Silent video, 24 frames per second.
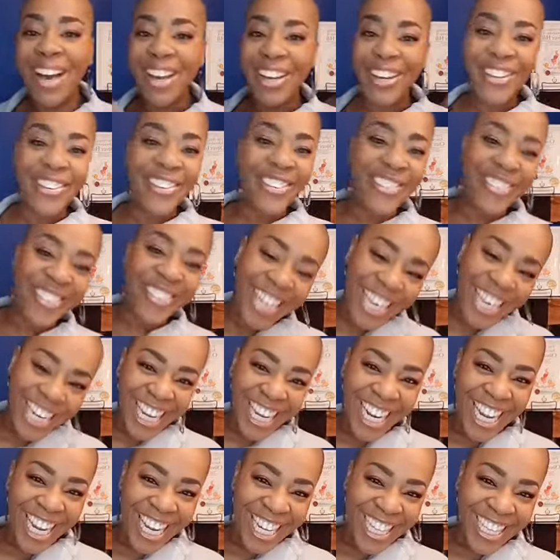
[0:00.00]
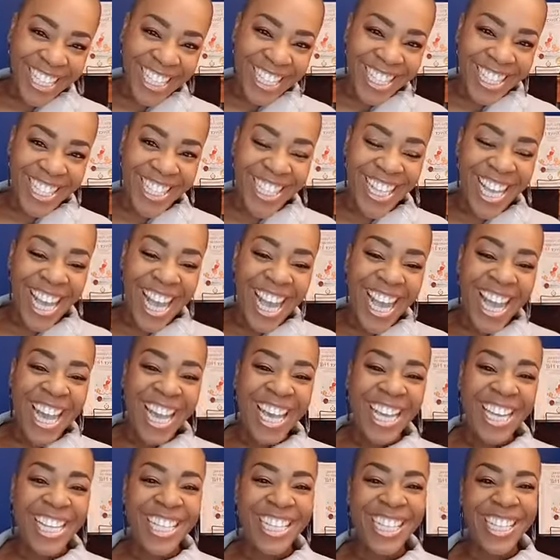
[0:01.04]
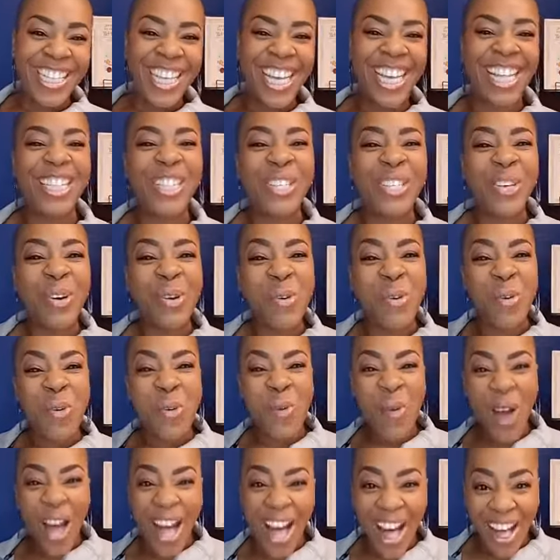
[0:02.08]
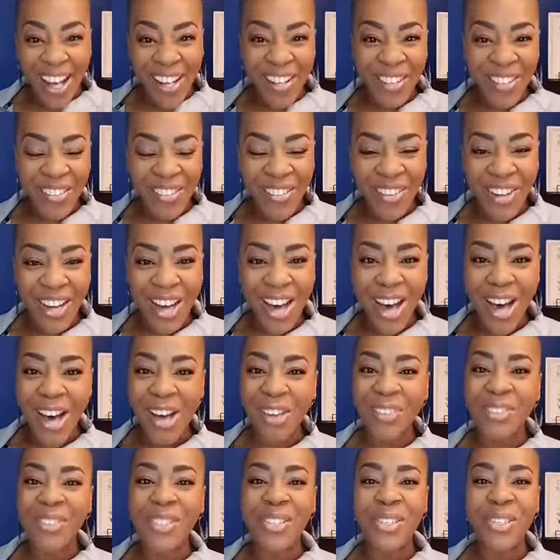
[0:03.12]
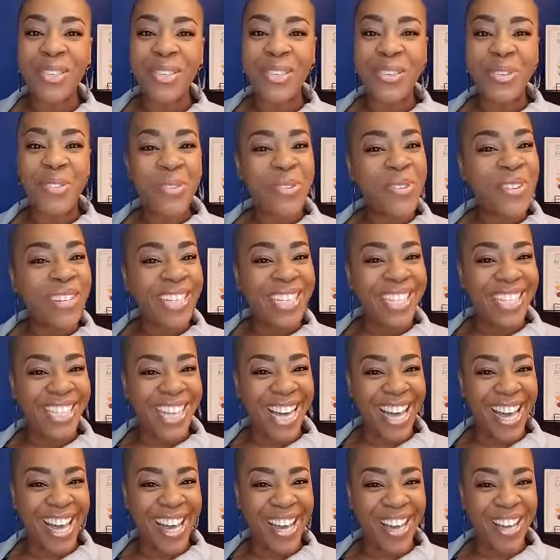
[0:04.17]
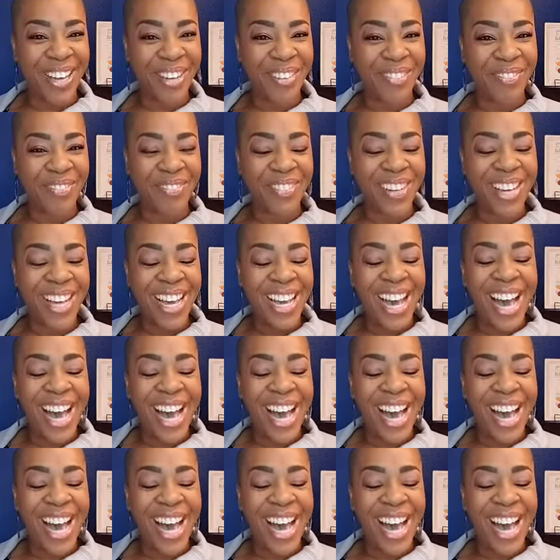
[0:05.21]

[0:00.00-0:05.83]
Greetings. It is day 12 of story time.